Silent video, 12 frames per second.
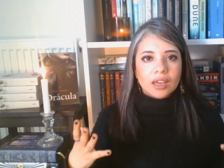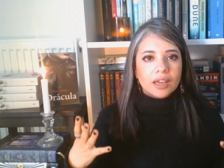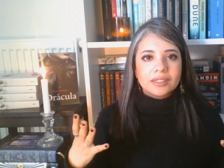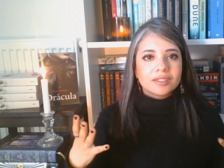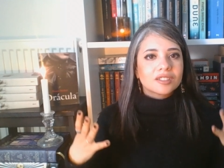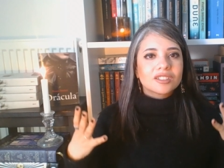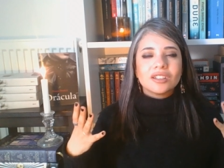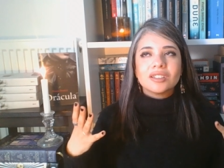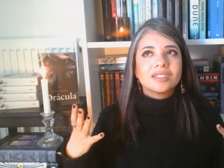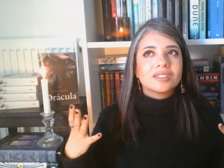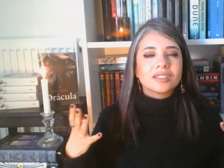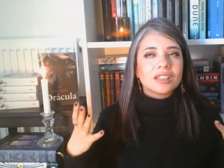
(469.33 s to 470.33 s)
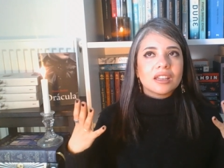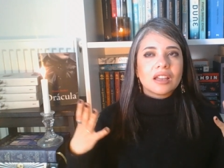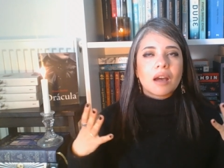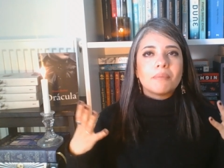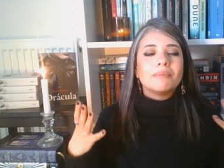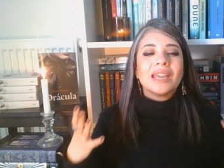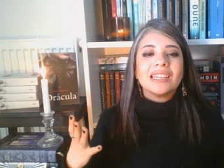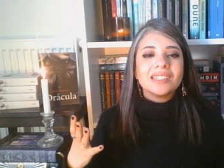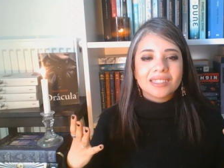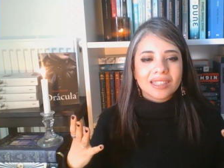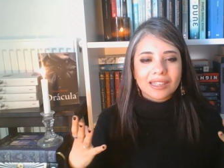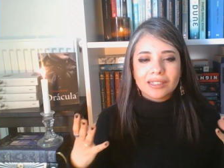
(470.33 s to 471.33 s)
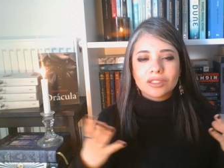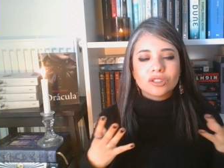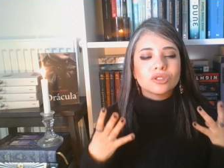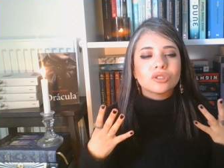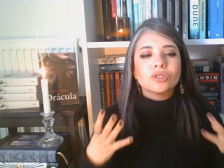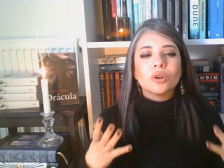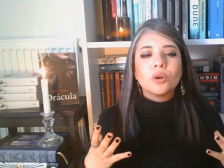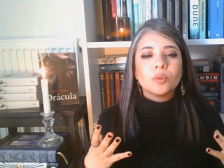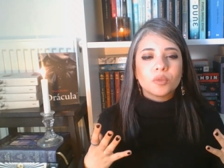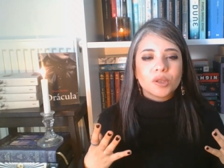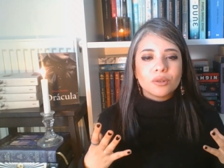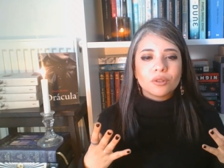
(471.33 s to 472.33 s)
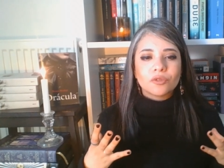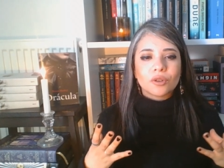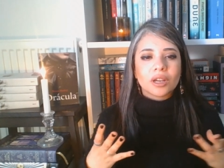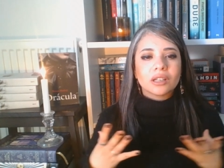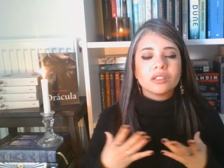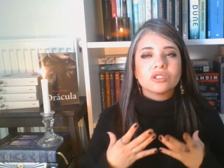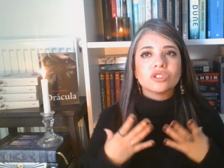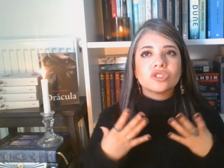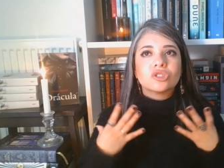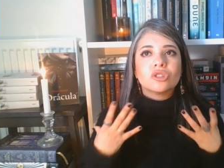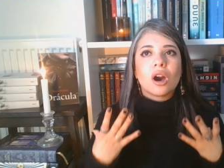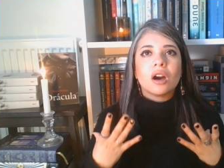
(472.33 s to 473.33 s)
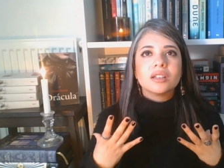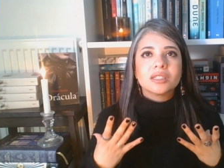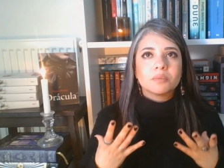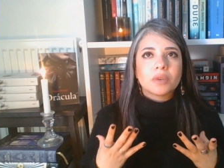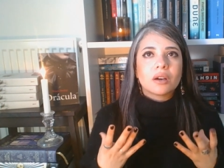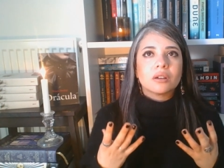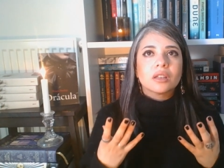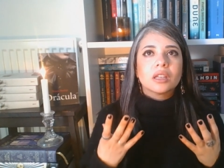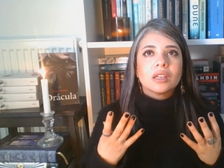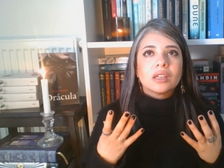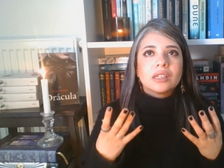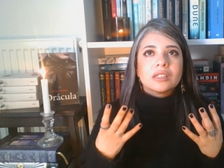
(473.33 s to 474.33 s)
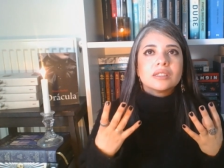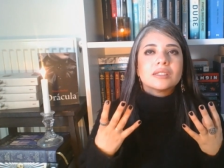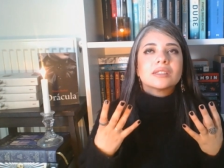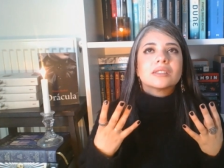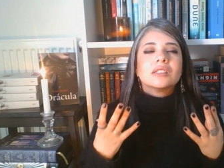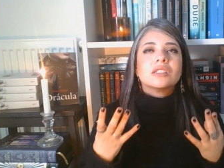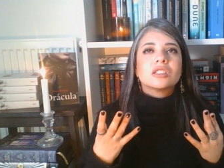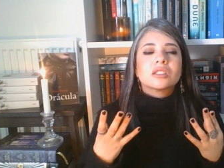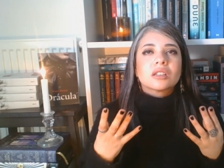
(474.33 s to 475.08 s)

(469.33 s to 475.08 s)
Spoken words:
It's just amazing. It's so beautiful. And it just talks about such